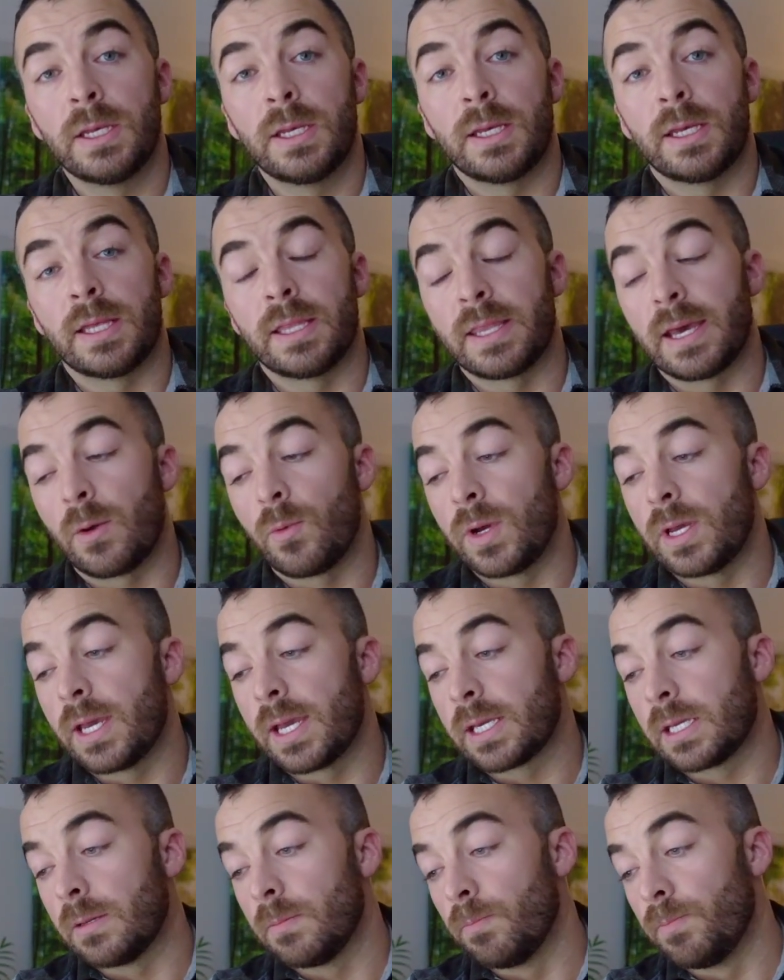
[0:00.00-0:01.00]
and that way
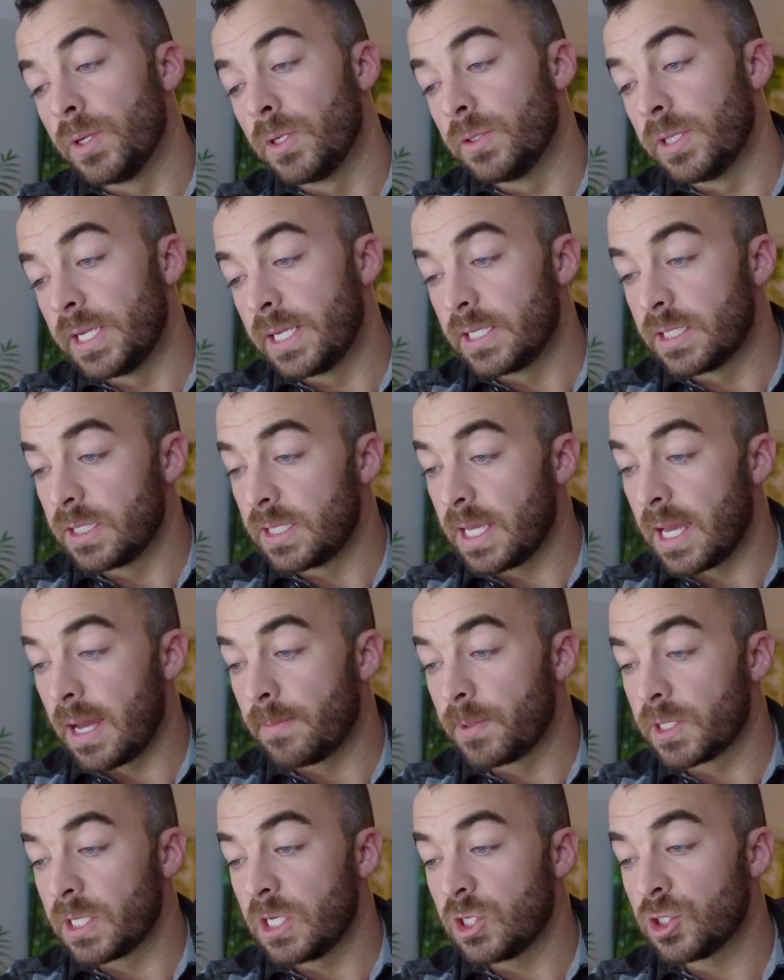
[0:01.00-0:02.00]
I can build it into the
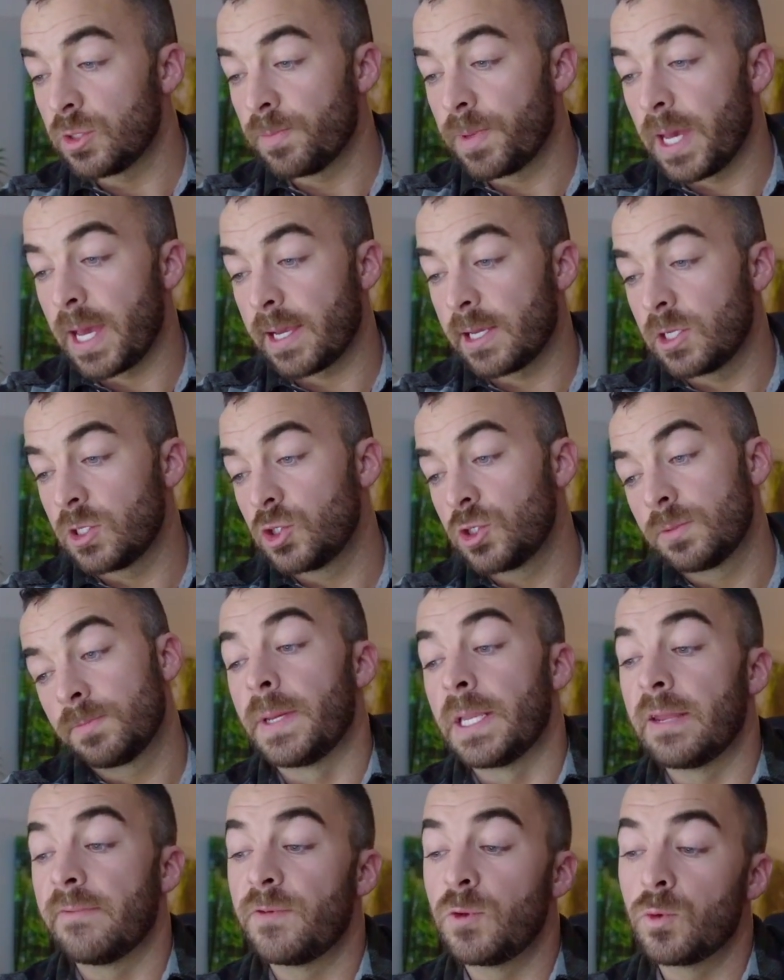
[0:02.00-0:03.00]
application package.
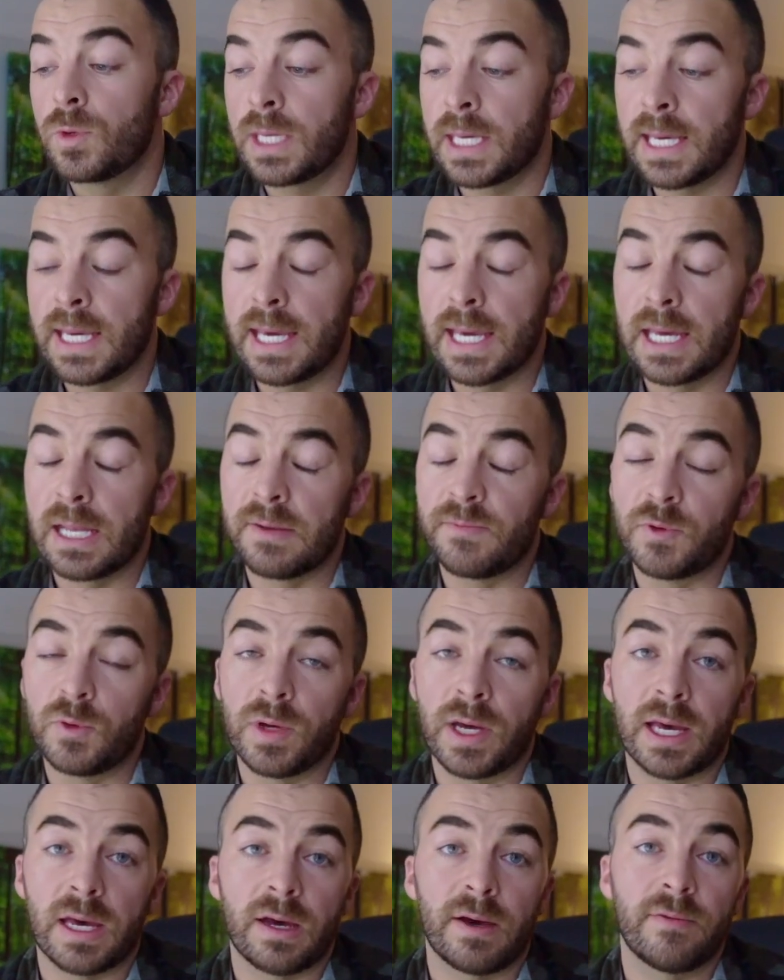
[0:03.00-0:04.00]
And if you
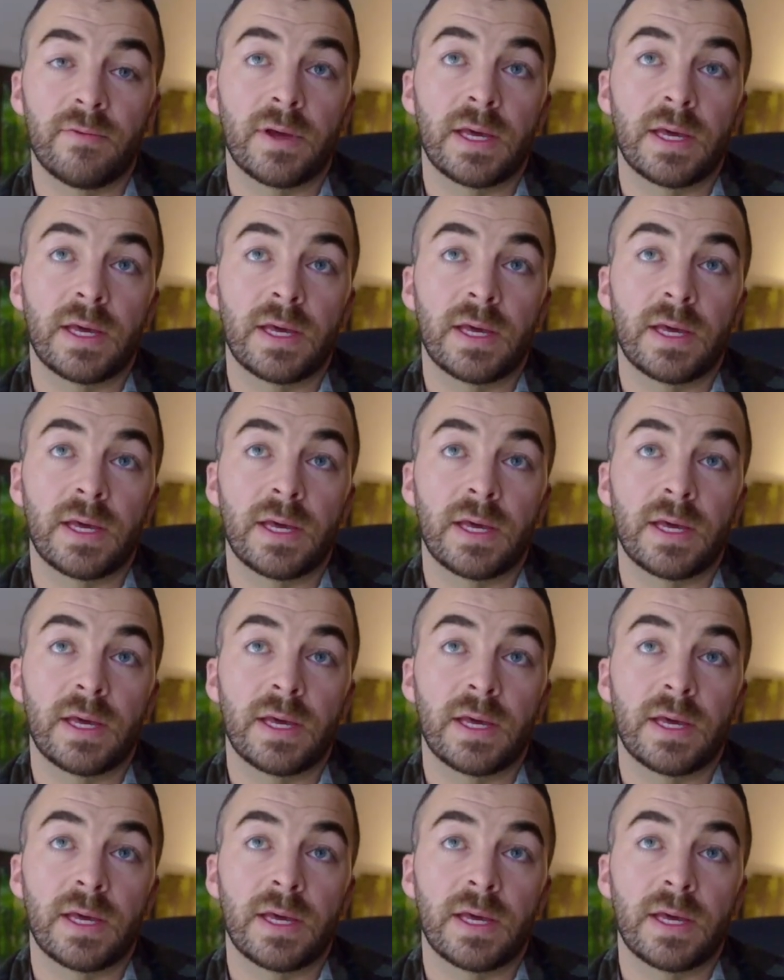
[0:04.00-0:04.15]
have